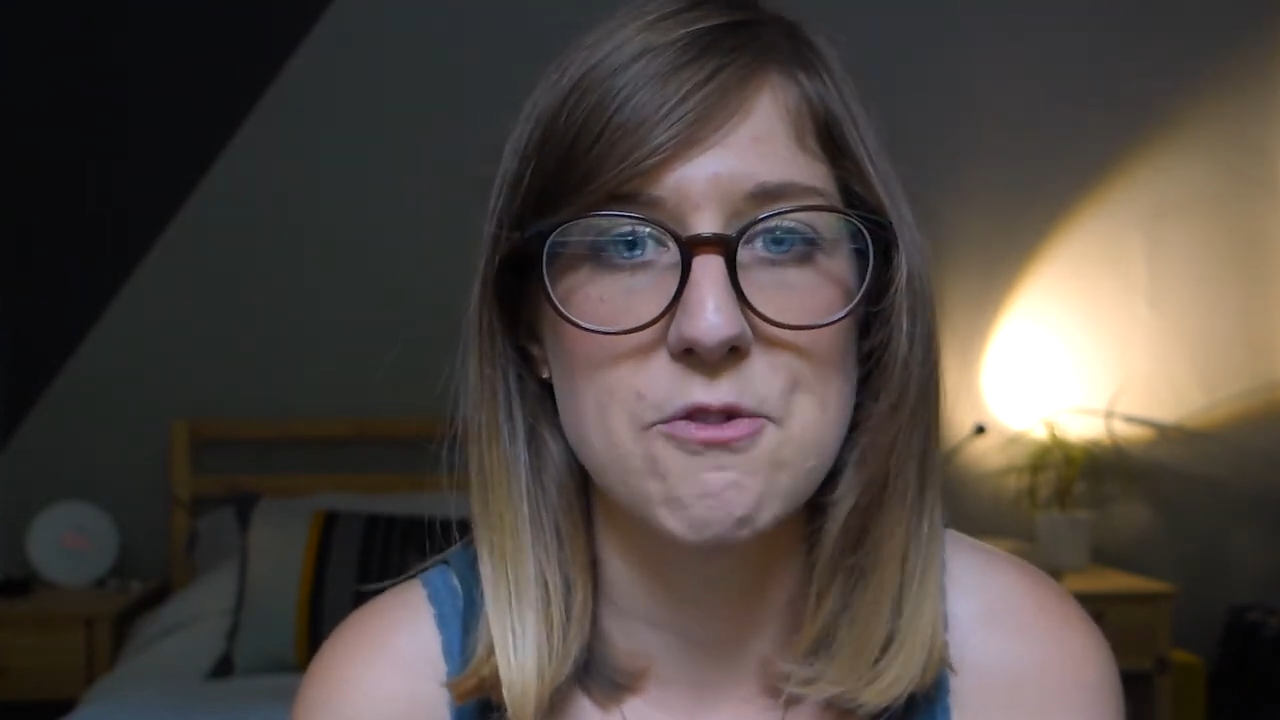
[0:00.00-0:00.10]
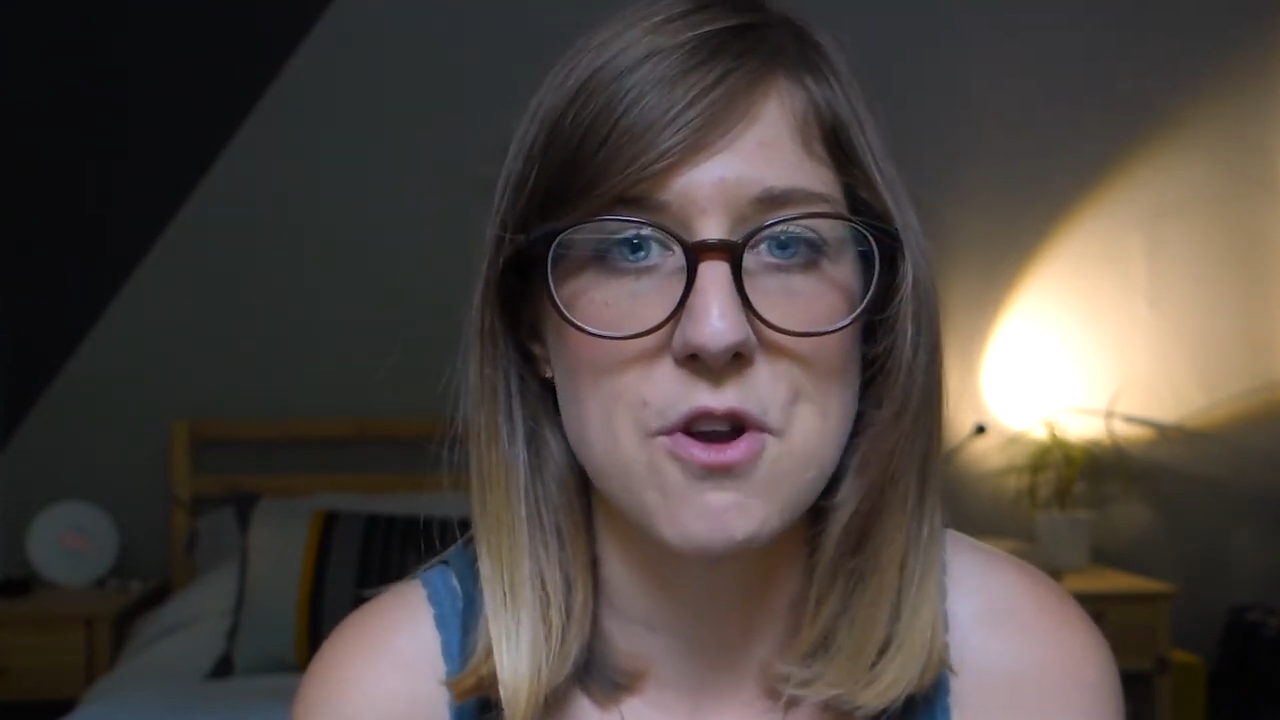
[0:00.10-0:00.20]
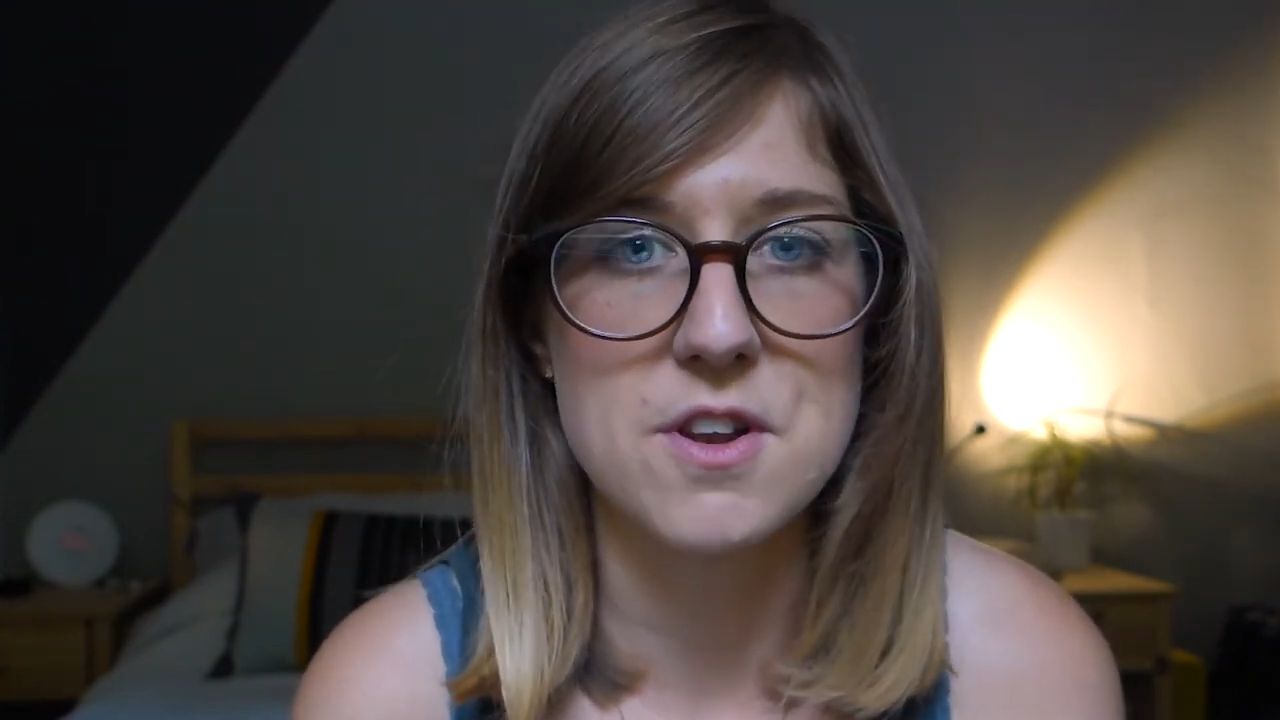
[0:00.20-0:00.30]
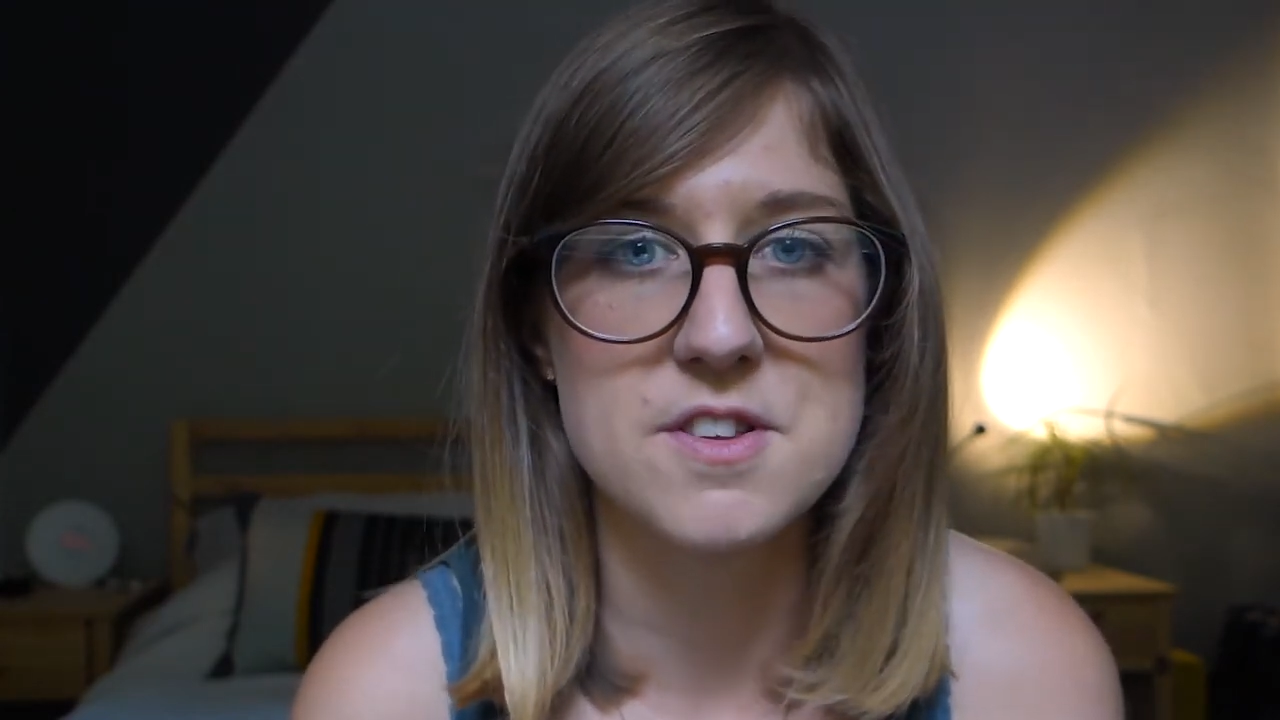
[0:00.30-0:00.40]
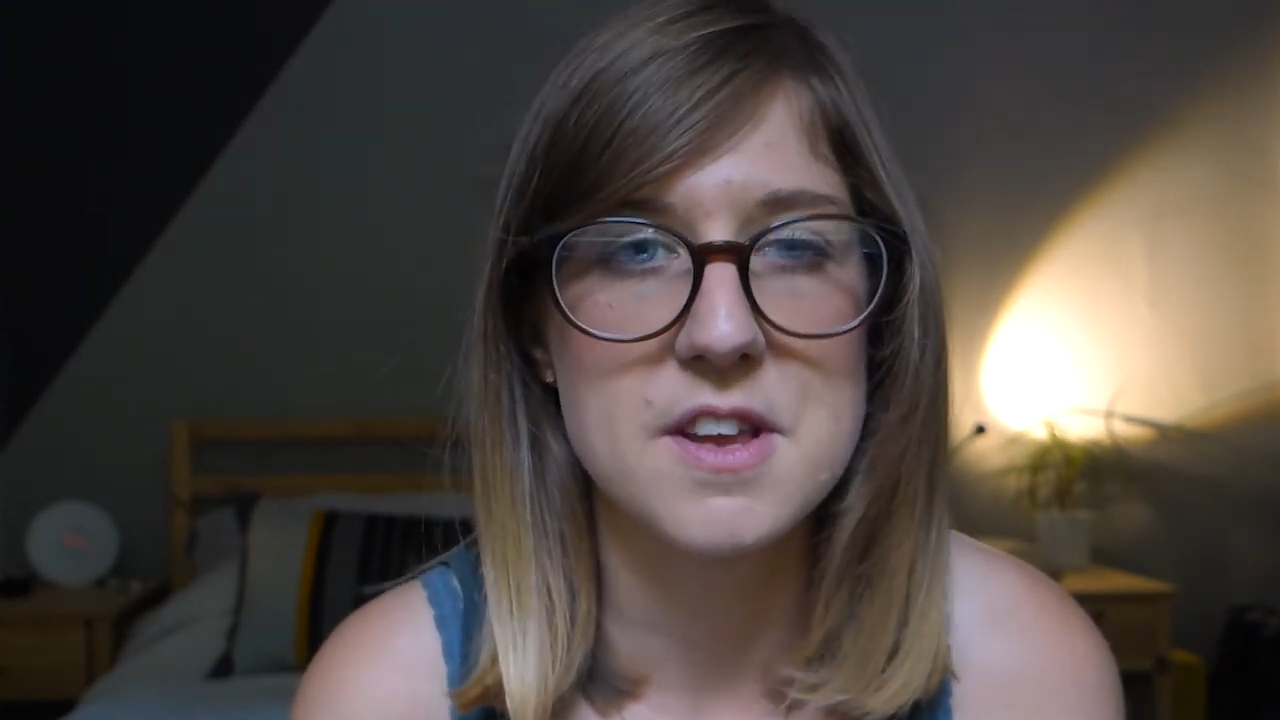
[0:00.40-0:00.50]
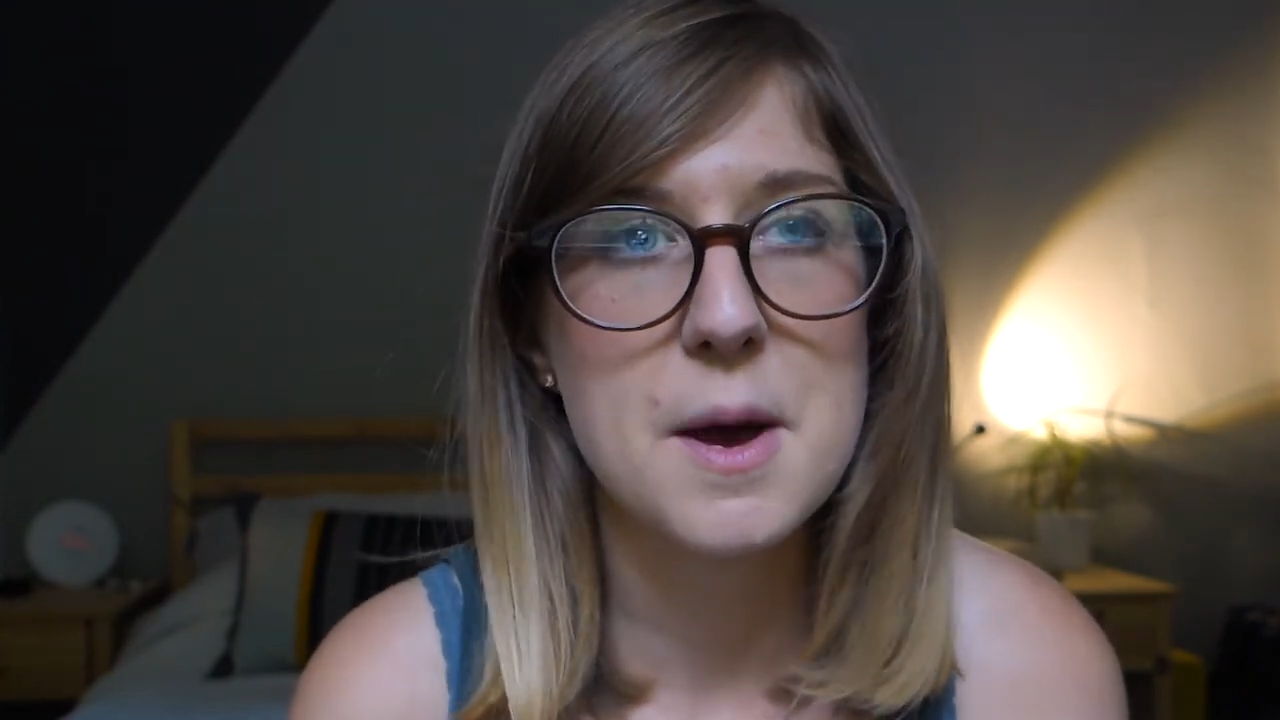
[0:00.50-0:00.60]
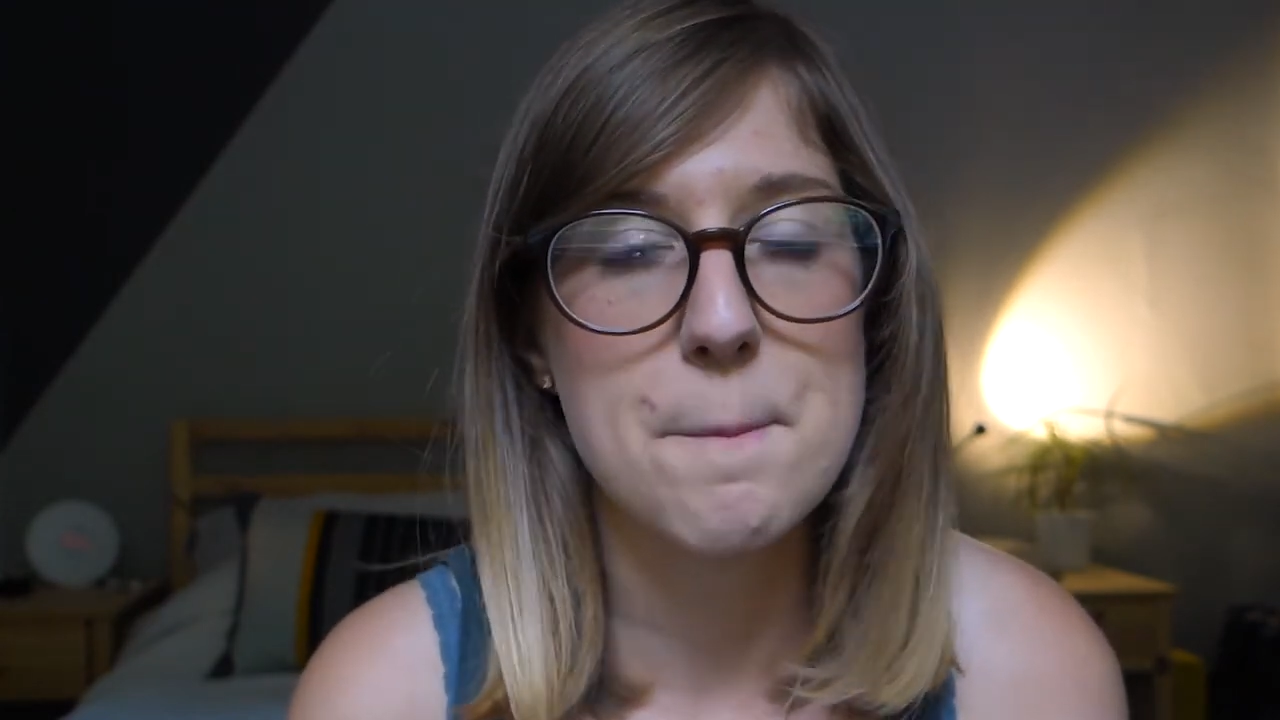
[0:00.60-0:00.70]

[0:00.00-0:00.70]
runs,